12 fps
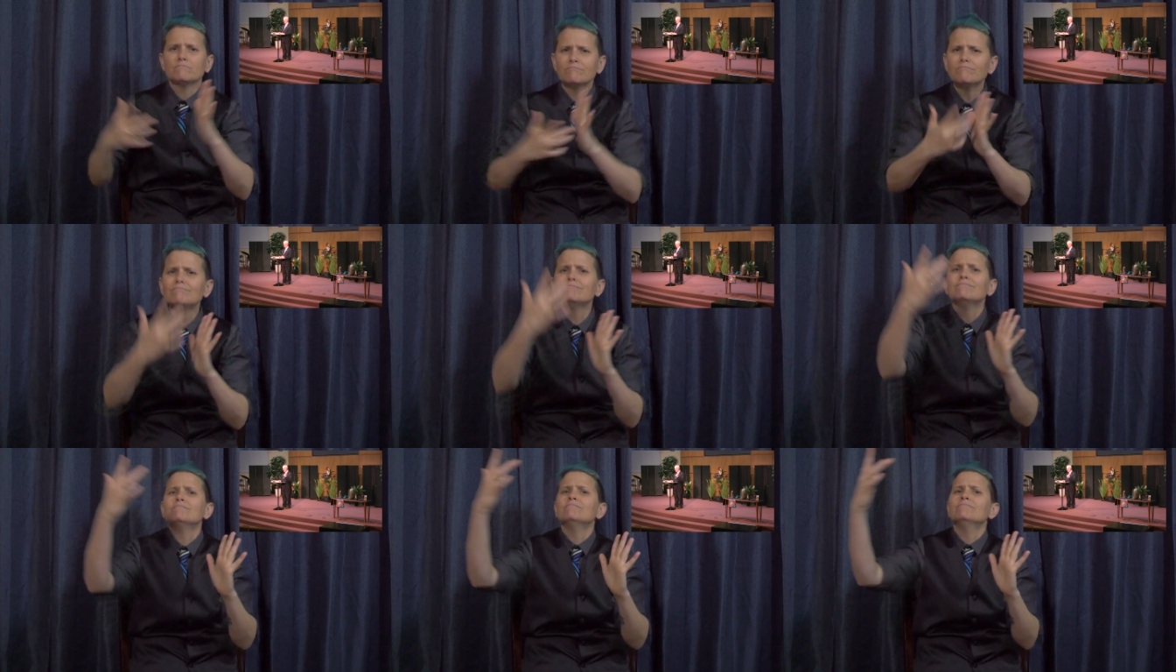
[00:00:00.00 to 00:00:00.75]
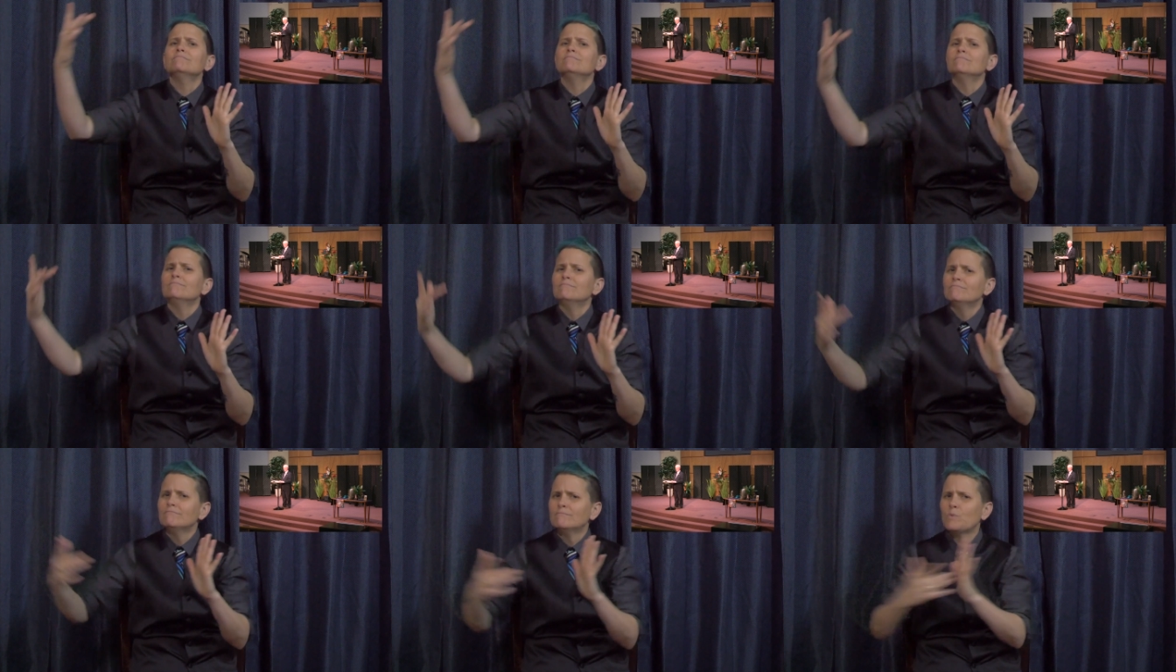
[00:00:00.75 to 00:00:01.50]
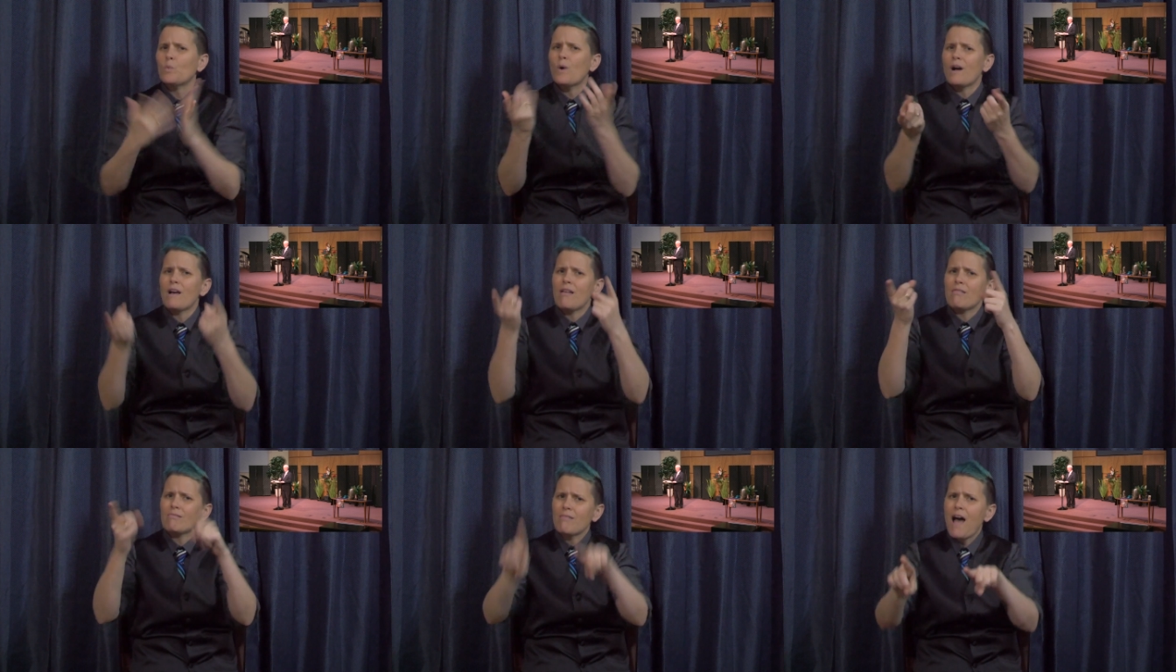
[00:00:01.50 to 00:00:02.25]
When I speak to you on the phone
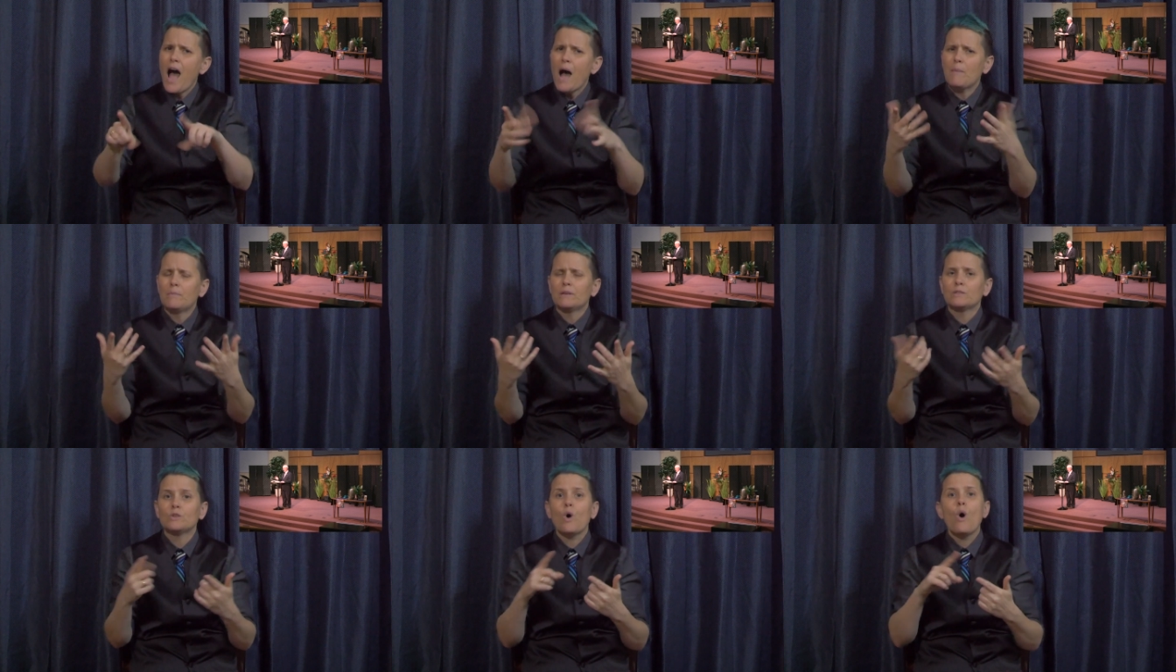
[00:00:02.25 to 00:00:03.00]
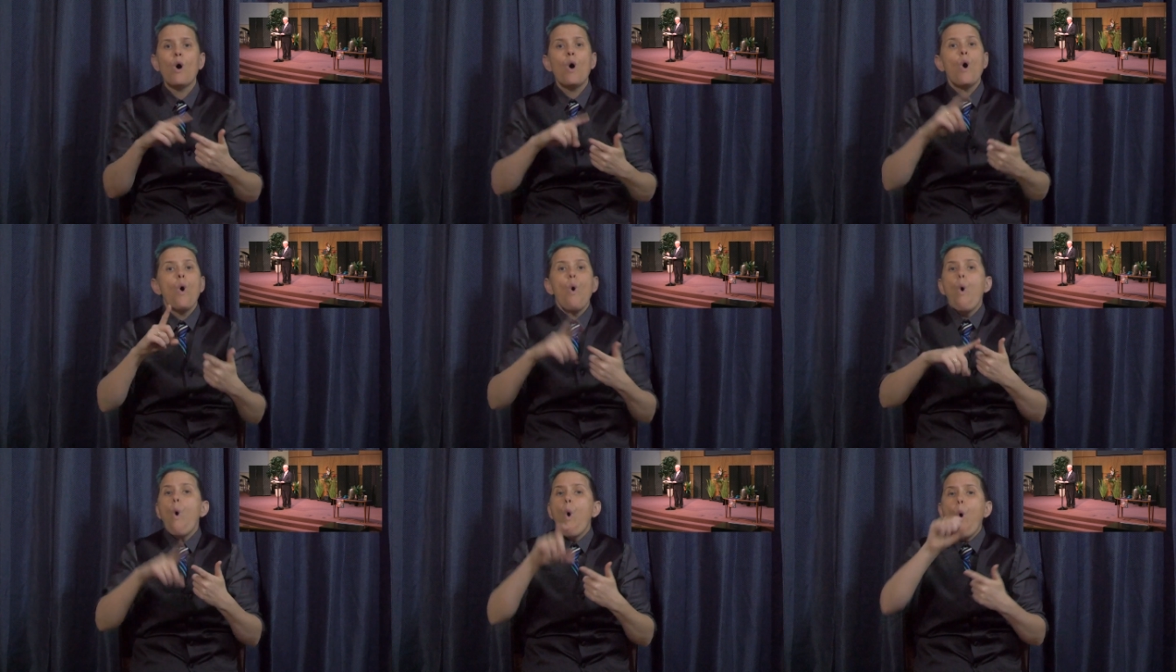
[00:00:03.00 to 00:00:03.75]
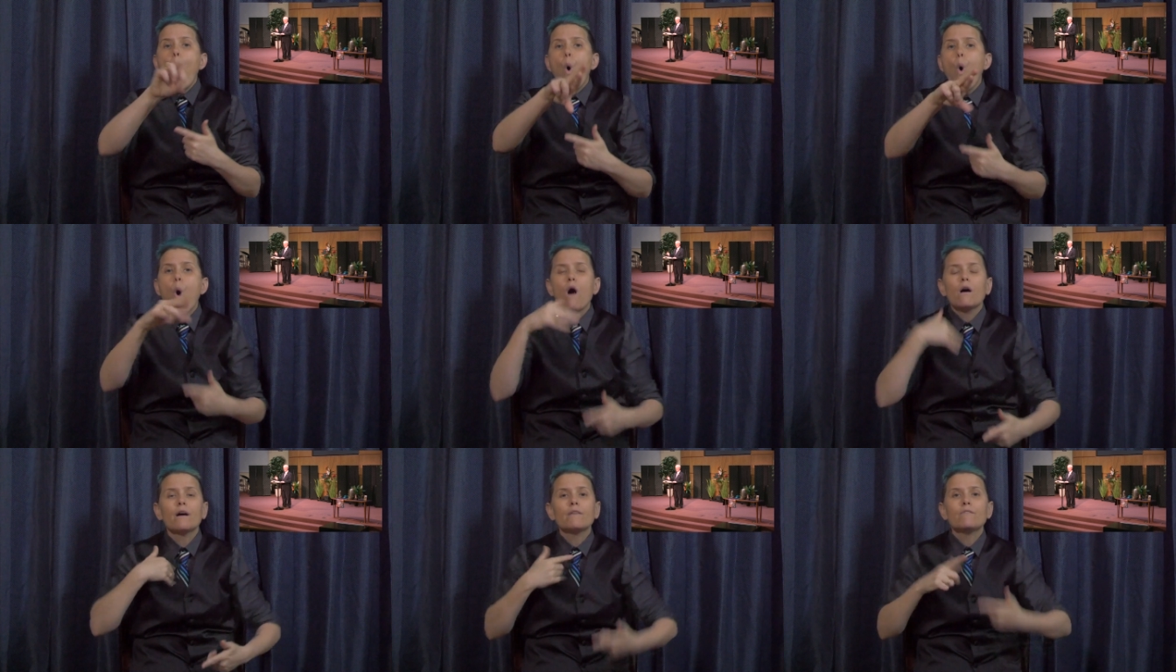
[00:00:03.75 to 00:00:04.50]
or when I'm in conversation with
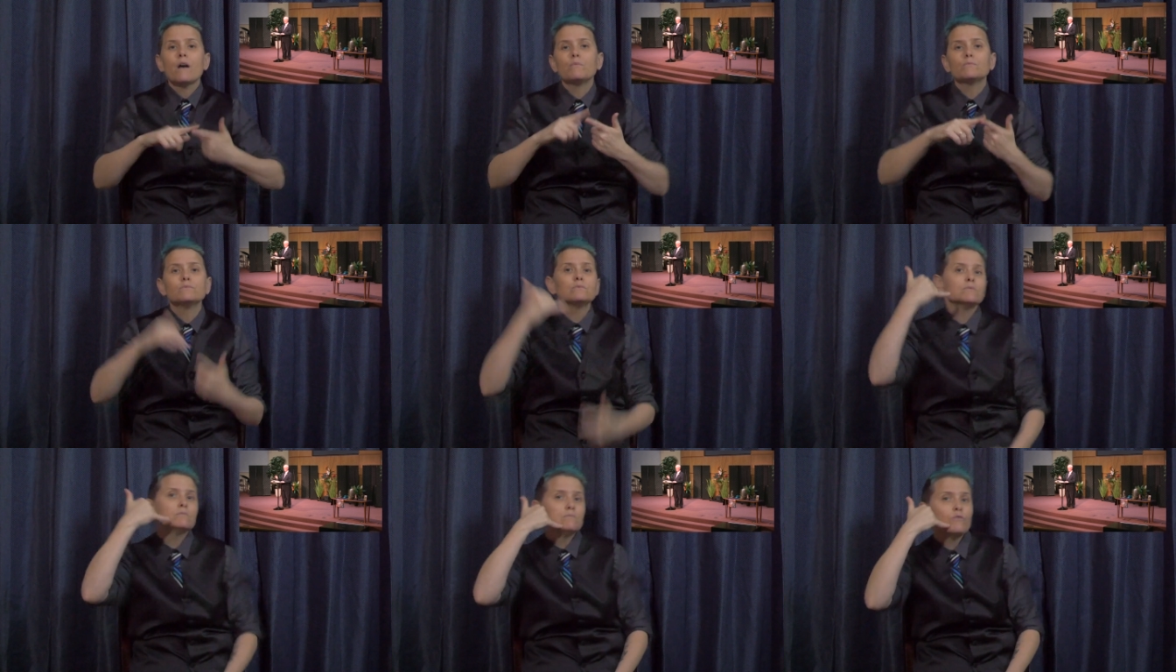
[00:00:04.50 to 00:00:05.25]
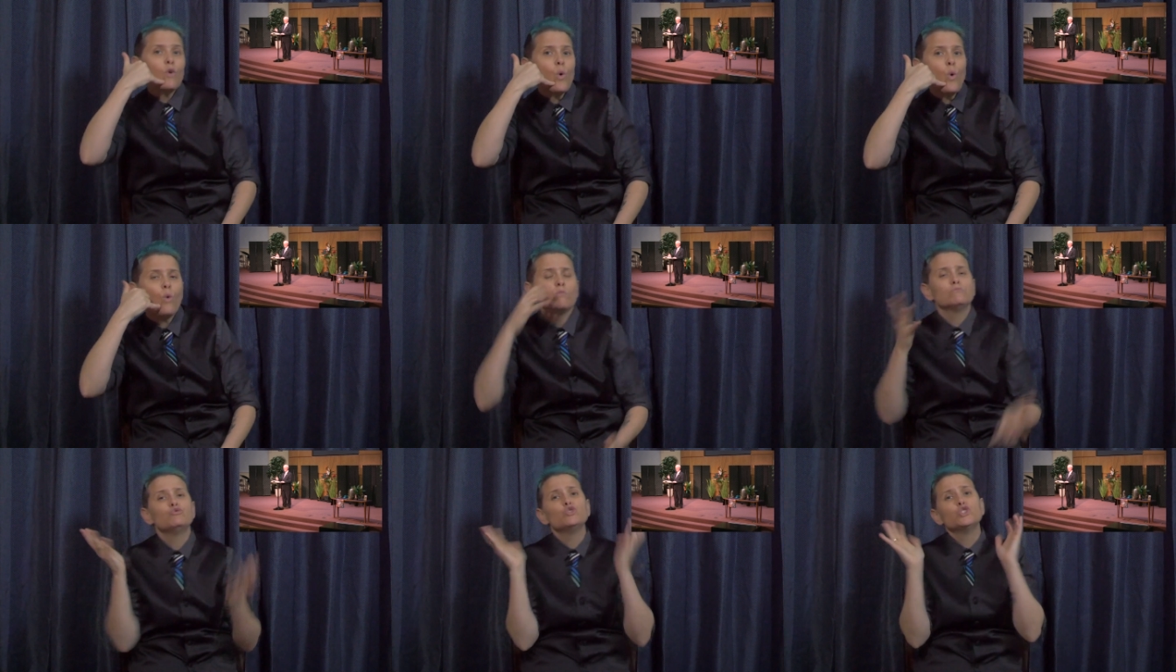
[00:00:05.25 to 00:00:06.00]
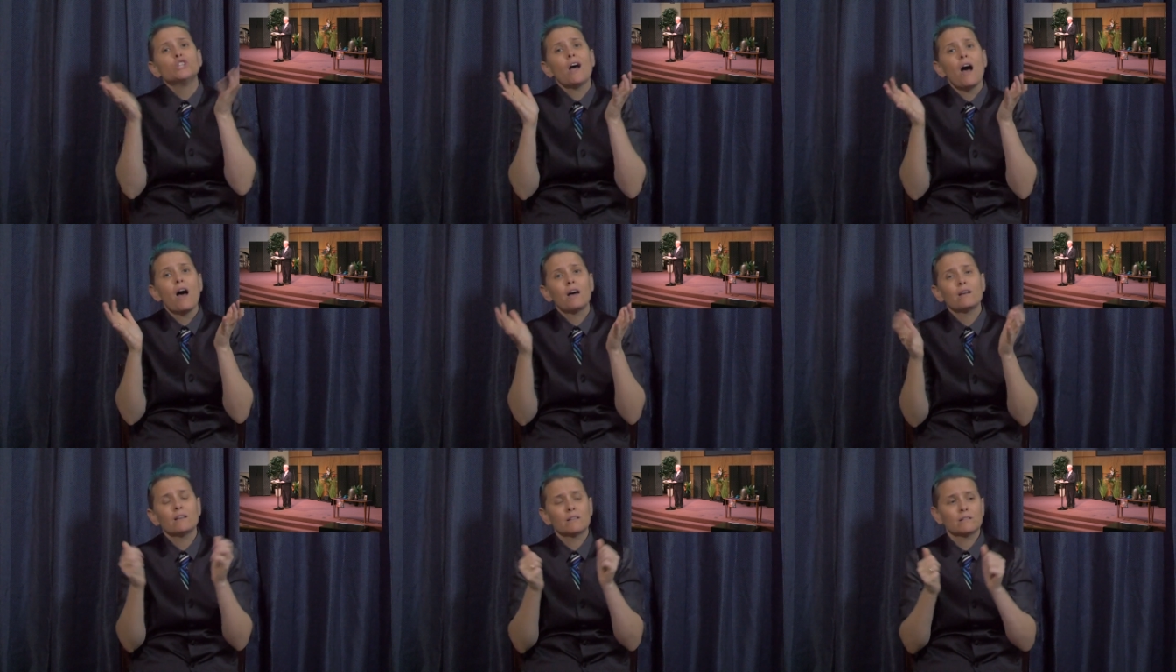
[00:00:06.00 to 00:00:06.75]
my beautiful wife Mary back in
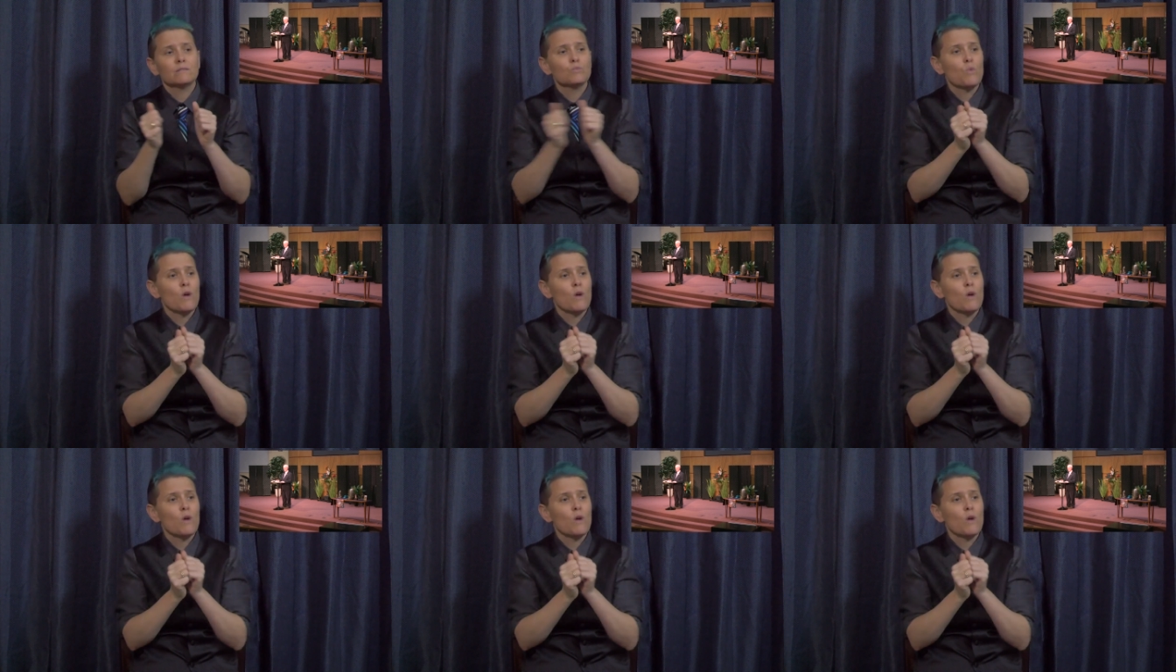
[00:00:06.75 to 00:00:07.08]
Georgia,